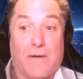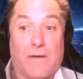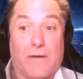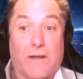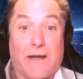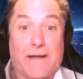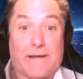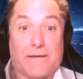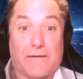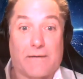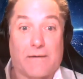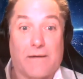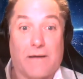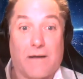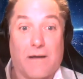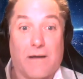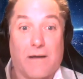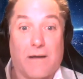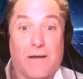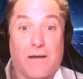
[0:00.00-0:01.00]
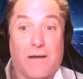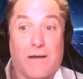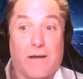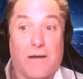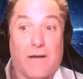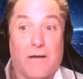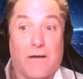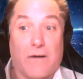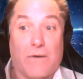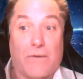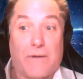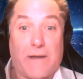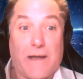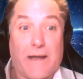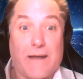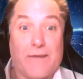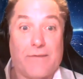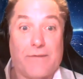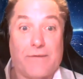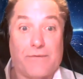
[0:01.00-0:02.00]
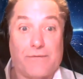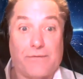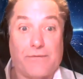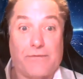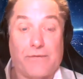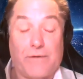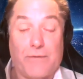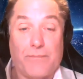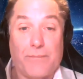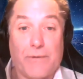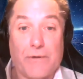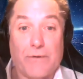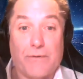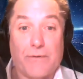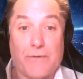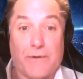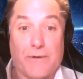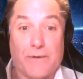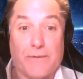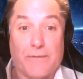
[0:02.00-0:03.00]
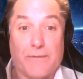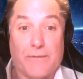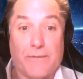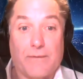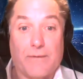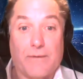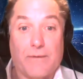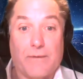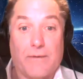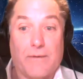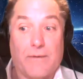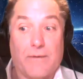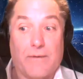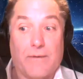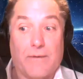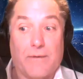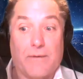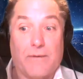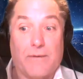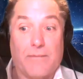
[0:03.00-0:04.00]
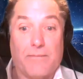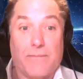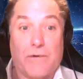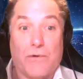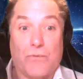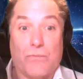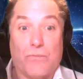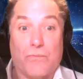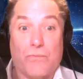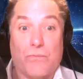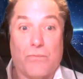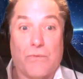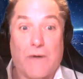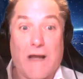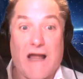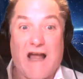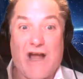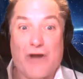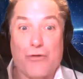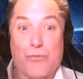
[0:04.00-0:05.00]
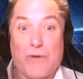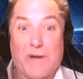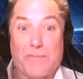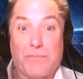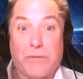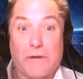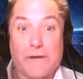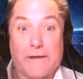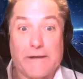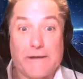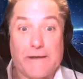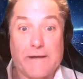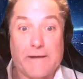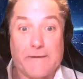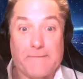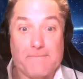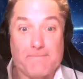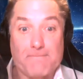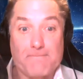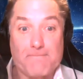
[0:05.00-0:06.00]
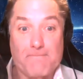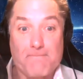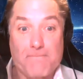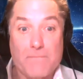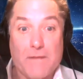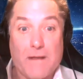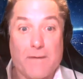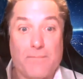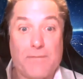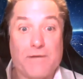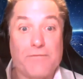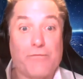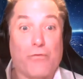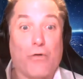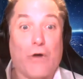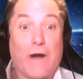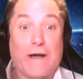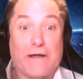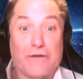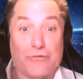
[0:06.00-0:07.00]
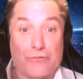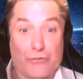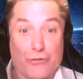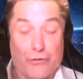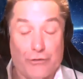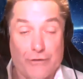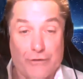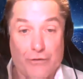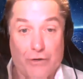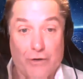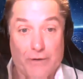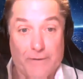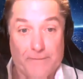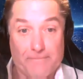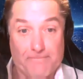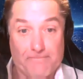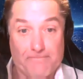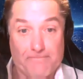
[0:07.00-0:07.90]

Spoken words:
Like, okay, this is a computer, but how do I plug it in before I can turn it on?